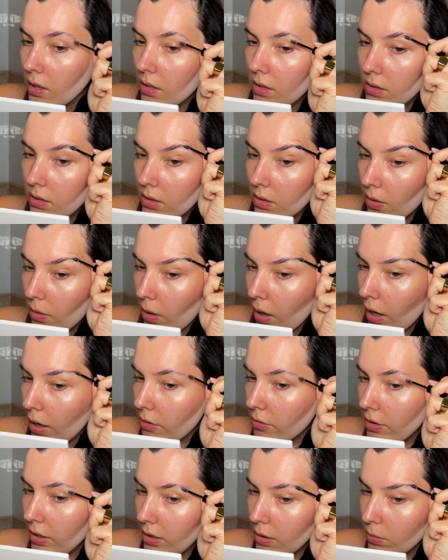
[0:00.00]
So I
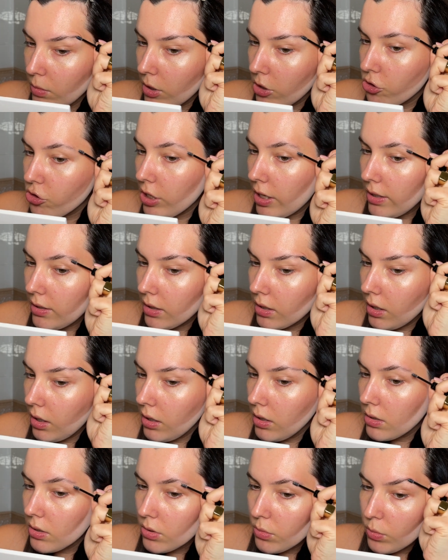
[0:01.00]
really want to try the
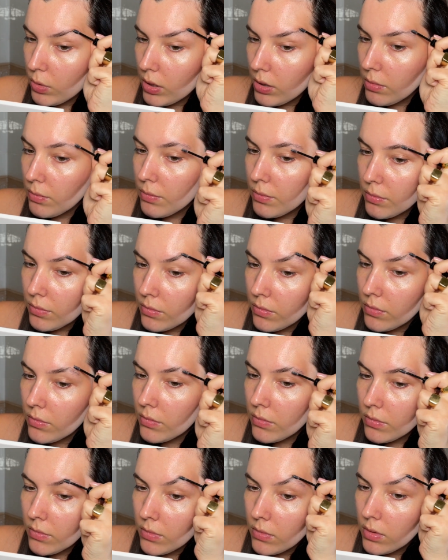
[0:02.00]
colored one.
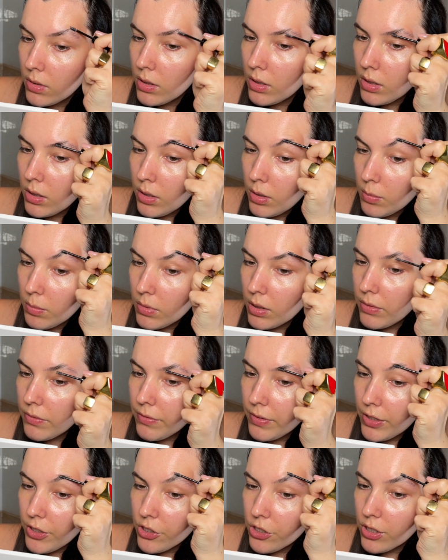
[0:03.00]
I'm
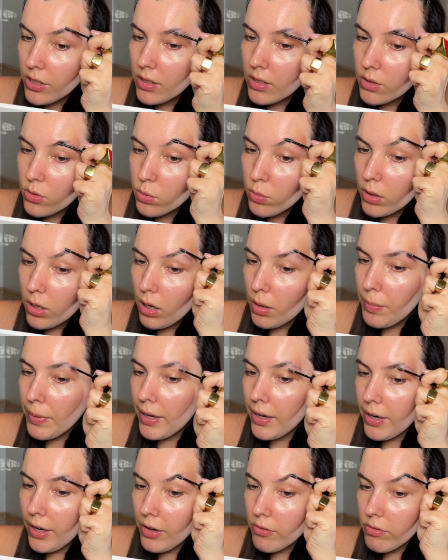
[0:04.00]
finishing this one up,
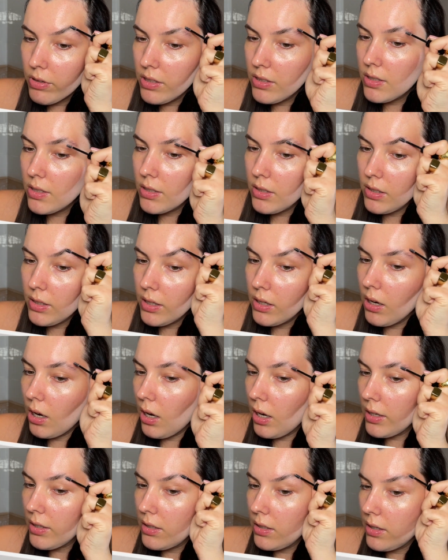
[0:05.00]
and I recently
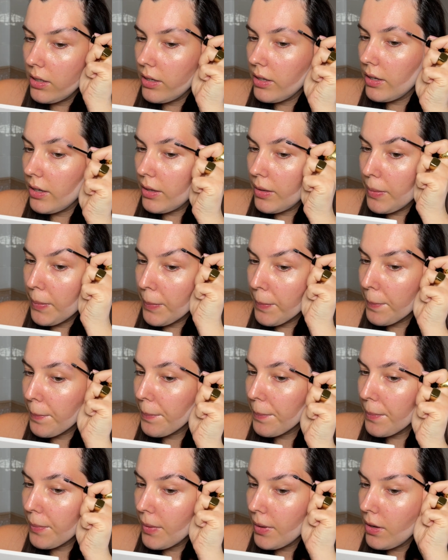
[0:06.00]
got the
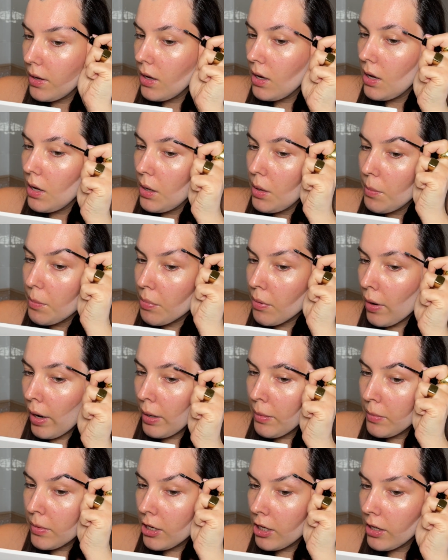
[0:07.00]

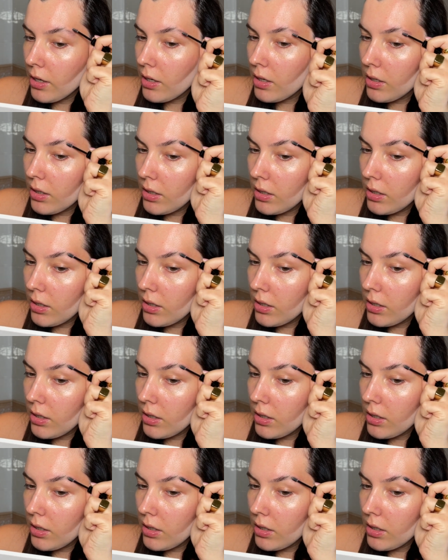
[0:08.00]
Primark